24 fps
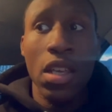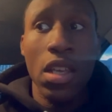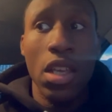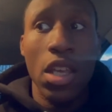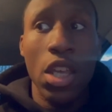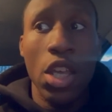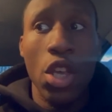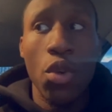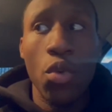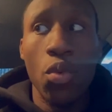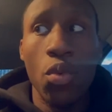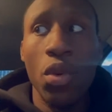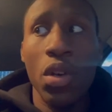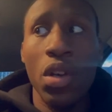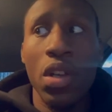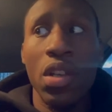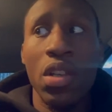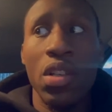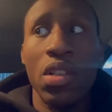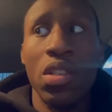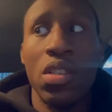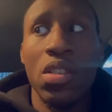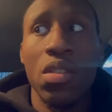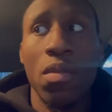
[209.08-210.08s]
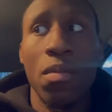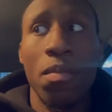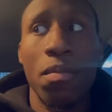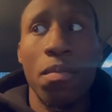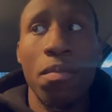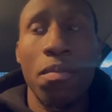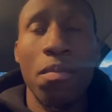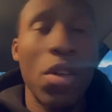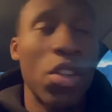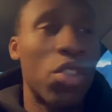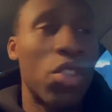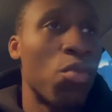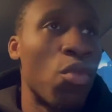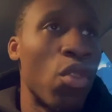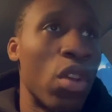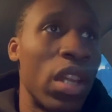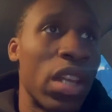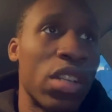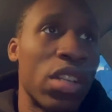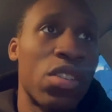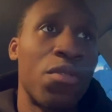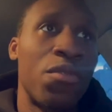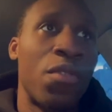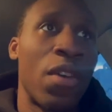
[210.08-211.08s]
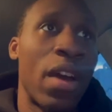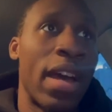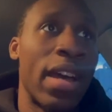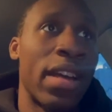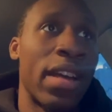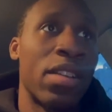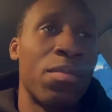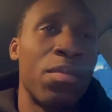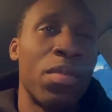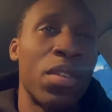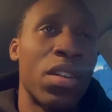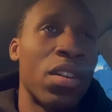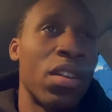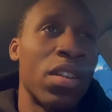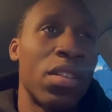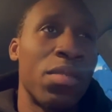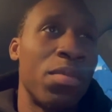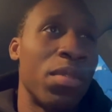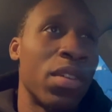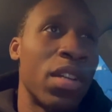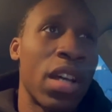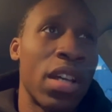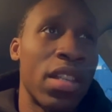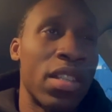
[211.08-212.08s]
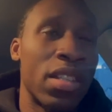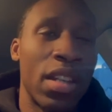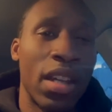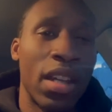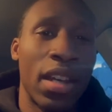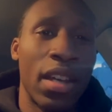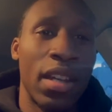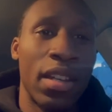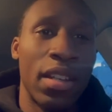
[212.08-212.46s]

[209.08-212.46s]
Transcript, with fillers: it was much more electrifying because, because of that.